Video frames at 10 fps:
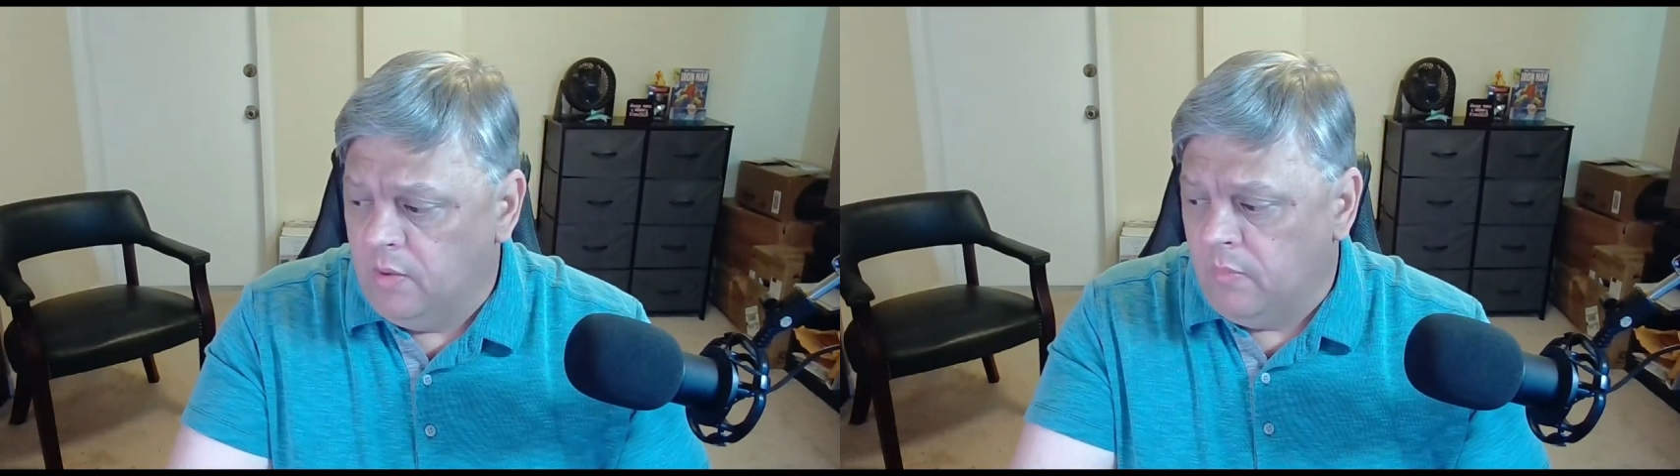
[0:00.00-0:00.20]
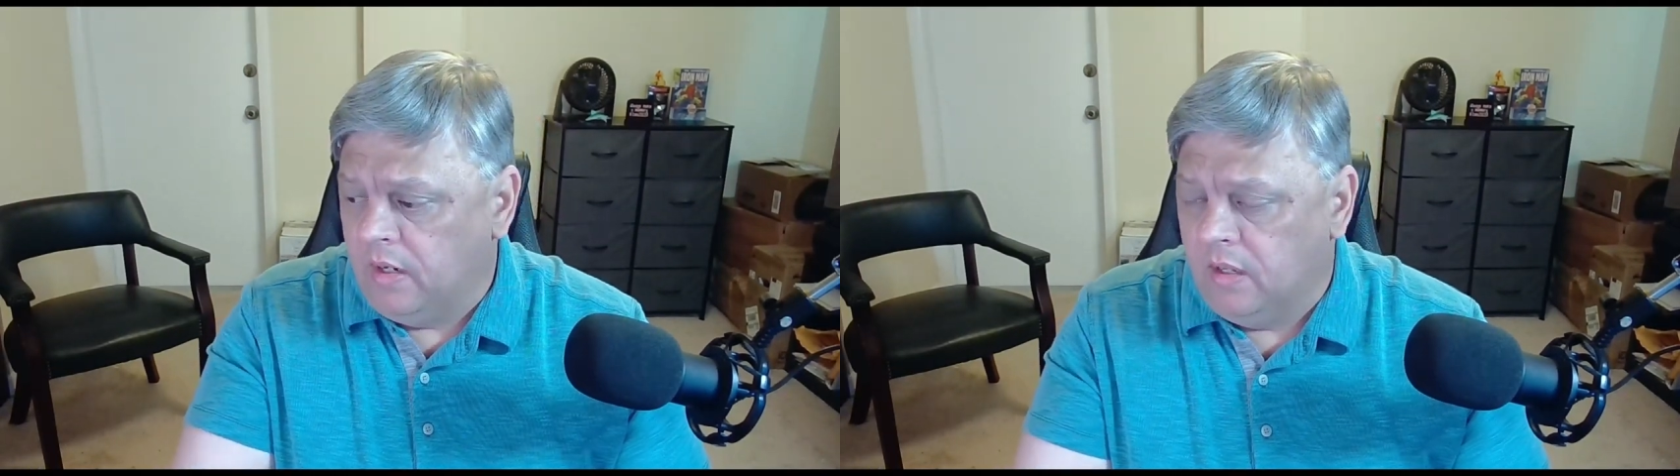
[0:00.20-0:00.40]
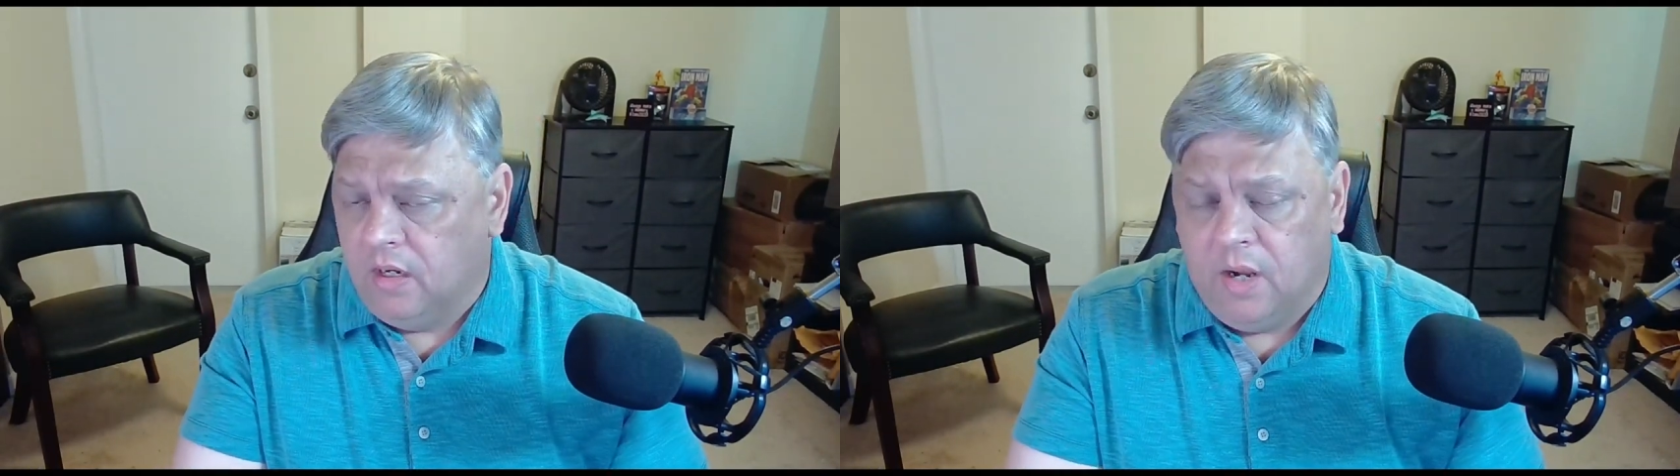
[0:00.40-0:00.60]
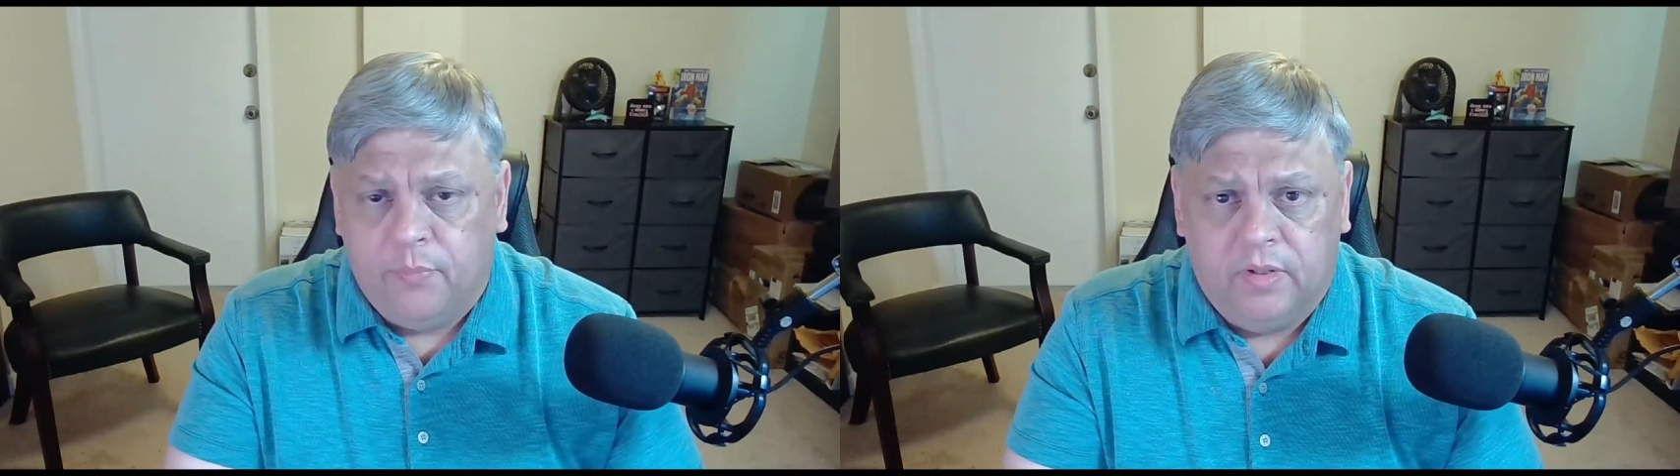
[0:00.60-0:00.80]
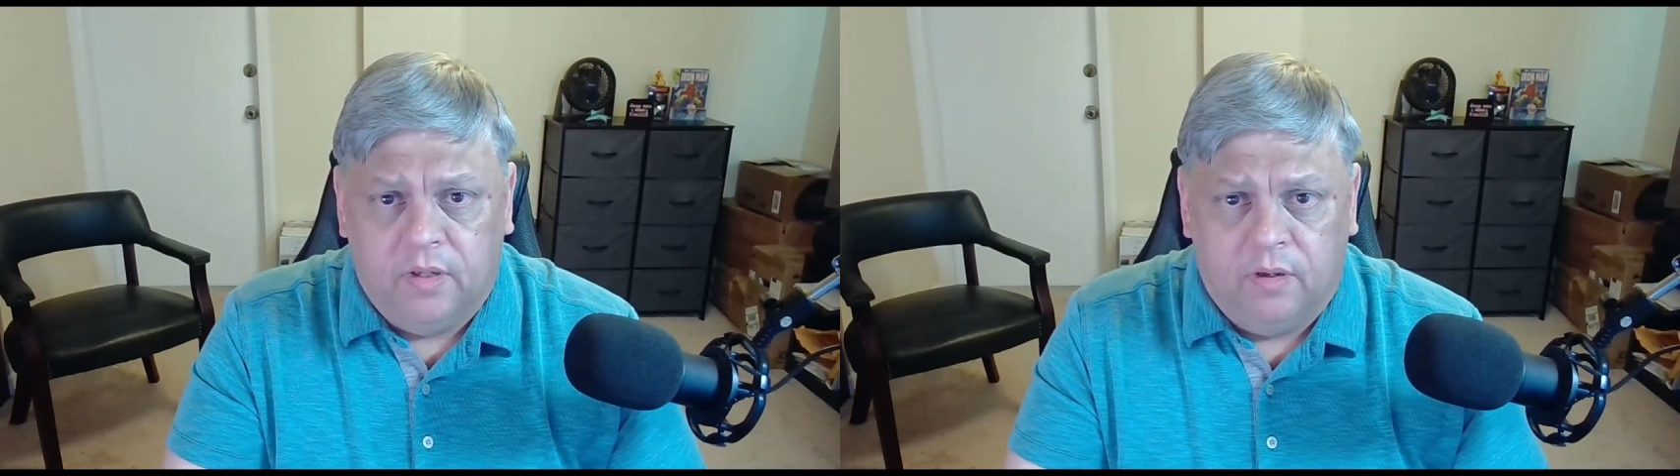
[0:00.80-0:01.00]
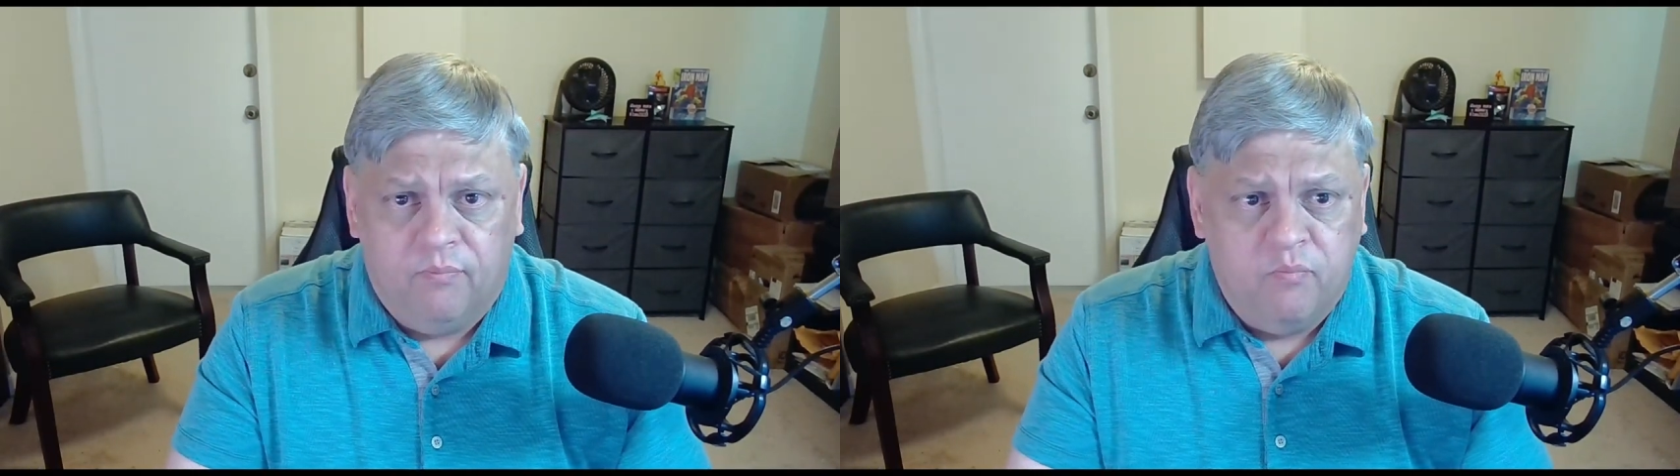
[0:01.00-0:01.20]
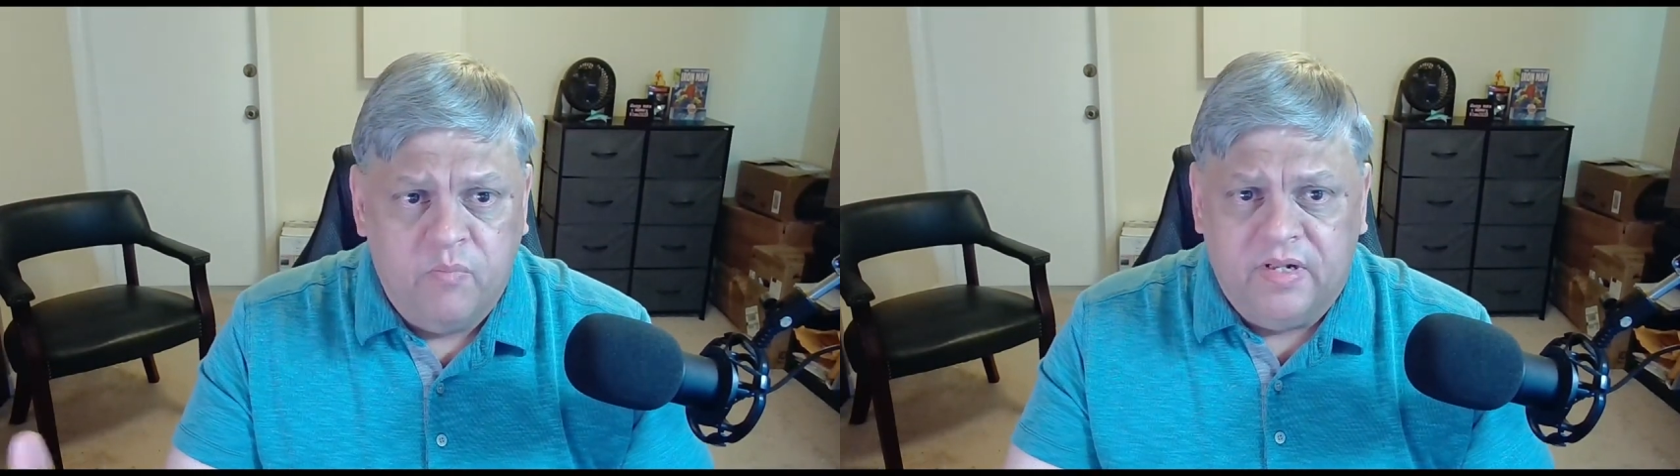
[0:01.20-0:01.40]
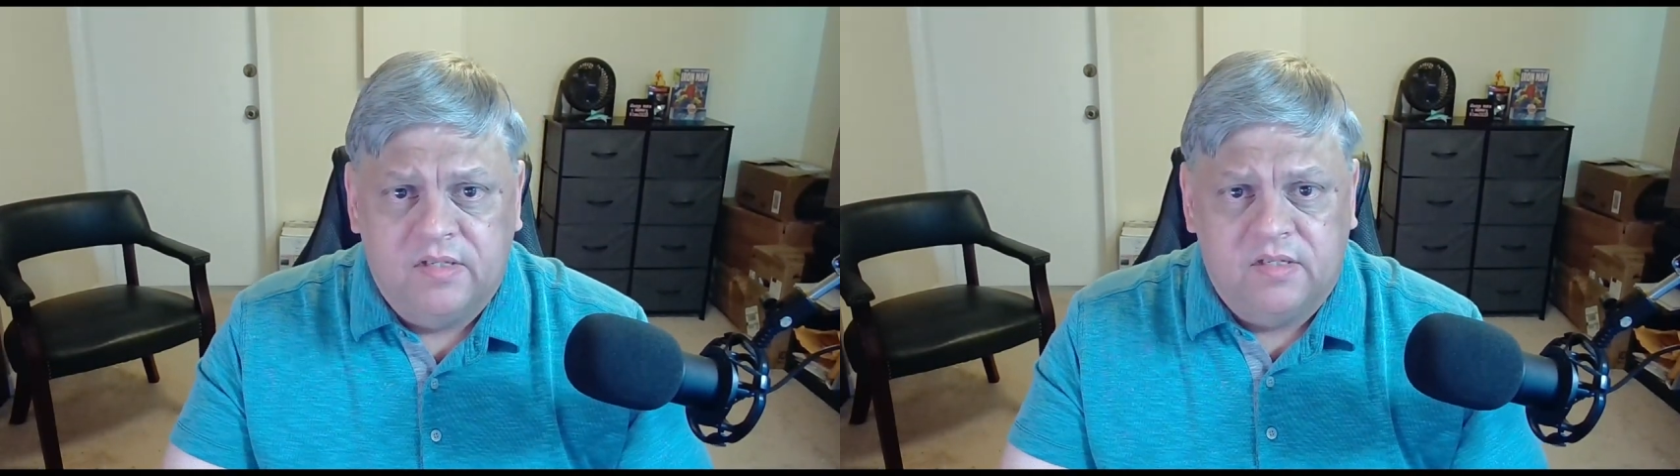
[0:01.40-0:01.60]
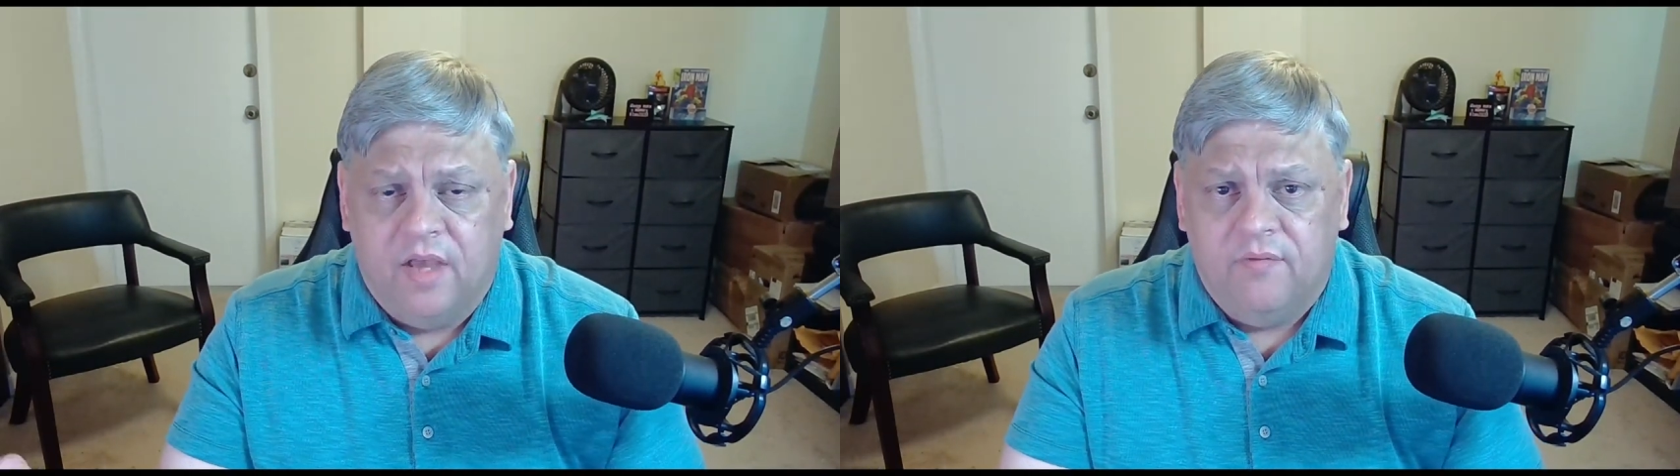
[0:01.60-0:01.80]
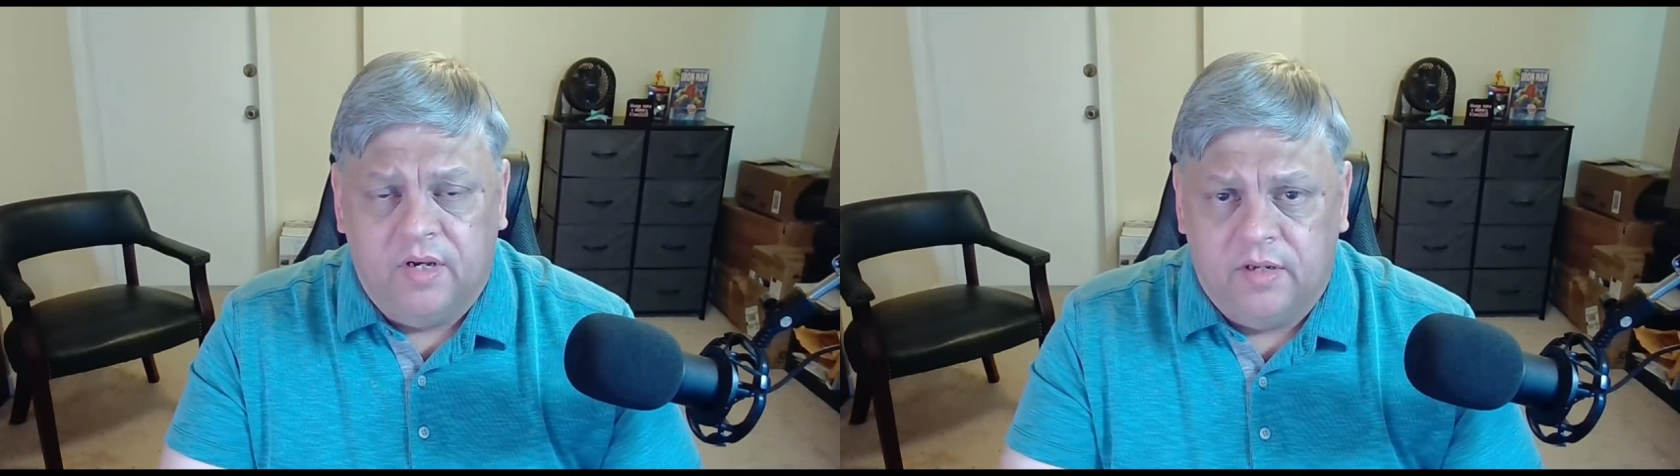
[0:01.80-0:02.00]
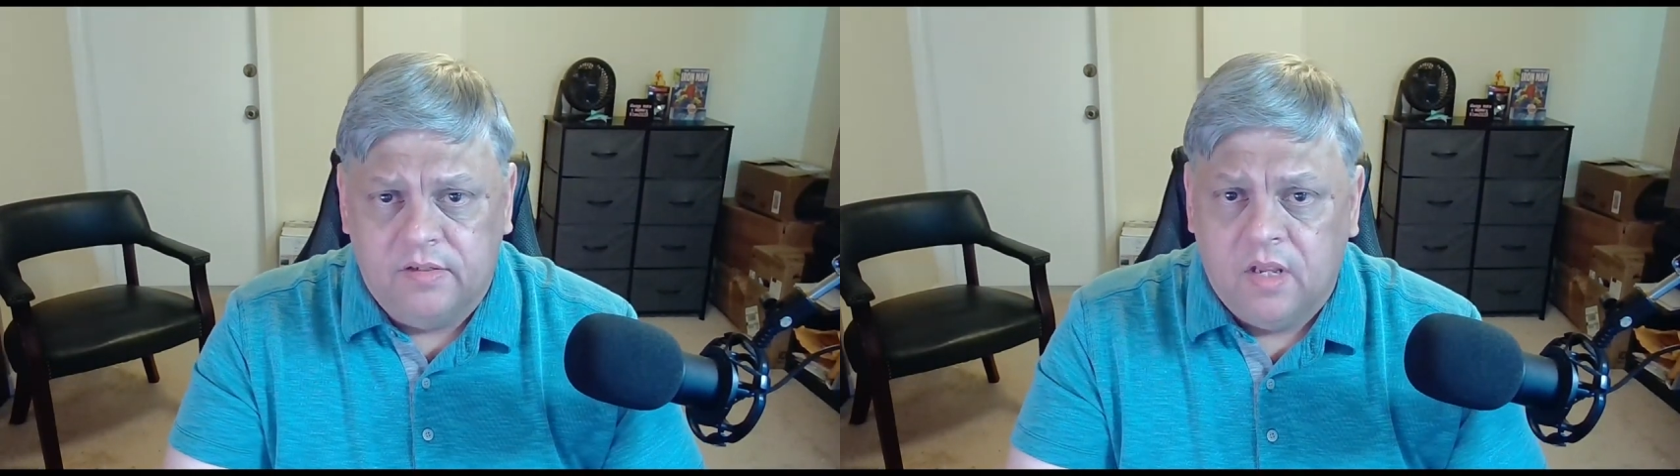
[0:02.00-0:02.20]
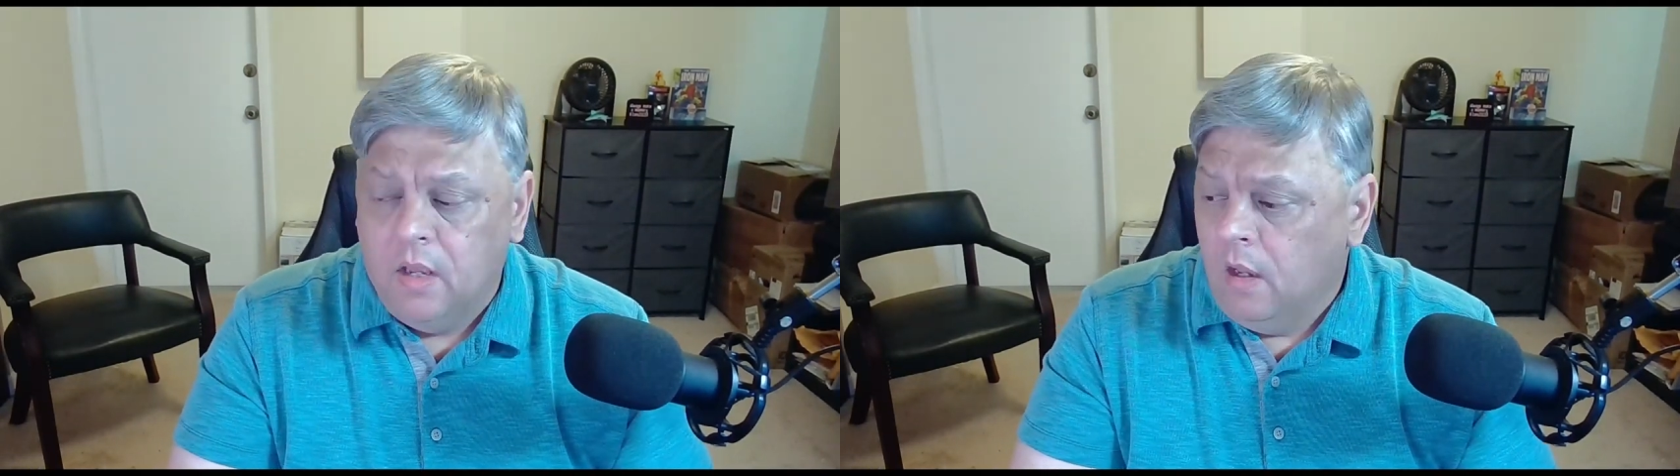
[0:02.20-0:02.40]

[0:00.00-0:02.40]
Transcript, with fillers: It might get up in the mid 70s.